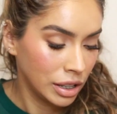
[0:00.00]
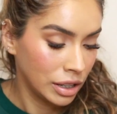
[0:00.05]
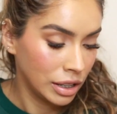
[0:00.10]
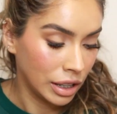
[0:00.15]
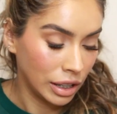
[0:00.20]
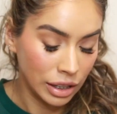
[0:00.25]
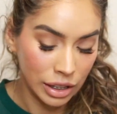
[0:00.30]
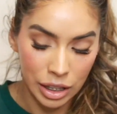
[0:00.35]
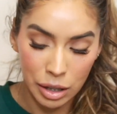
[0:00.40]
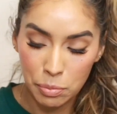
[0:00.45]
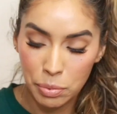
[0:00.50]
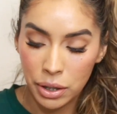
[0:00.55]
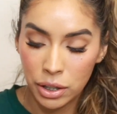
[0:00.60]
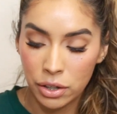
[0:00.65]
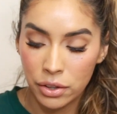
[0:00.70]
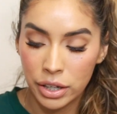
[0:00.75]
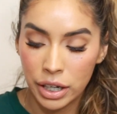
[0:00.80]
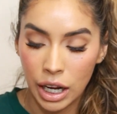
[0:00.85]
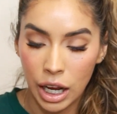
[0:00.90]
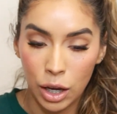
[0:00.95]
The lip
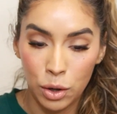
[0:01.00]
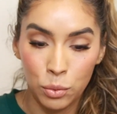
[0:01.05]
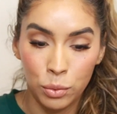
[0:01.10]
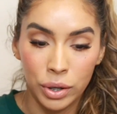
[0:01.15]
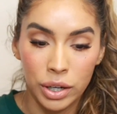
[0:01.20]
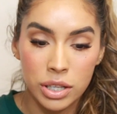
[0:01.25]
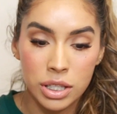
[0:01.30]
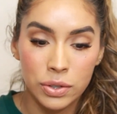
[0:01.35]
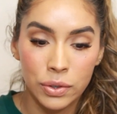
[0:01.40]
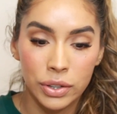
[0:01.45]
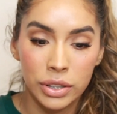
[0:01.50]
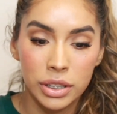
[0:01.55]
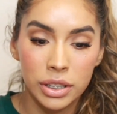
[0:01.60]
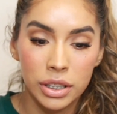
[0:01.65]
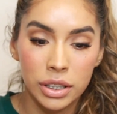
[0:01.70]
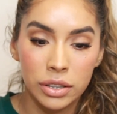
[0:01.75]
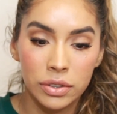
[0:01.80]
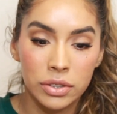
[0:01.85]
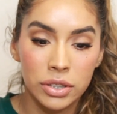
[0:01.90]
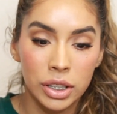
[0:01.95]
liner that I was going to
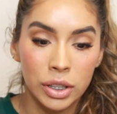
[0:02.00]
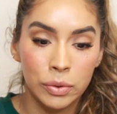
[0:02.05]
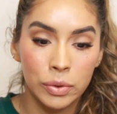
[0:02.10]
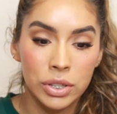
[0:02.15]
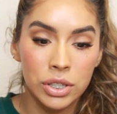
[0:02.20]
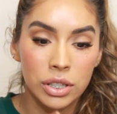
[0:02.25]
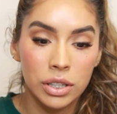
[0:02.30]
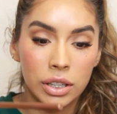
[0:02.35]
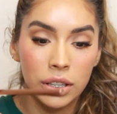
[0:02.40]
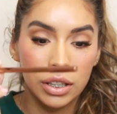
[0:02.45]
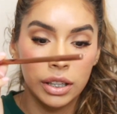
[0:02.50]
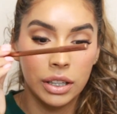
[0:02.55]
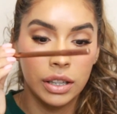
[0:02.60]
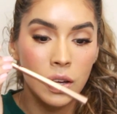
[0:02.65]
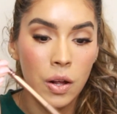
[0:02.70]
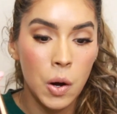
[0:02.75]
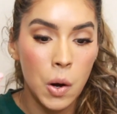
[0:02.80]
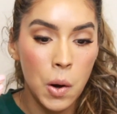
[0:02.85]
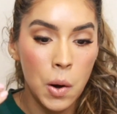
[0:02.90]
use originally,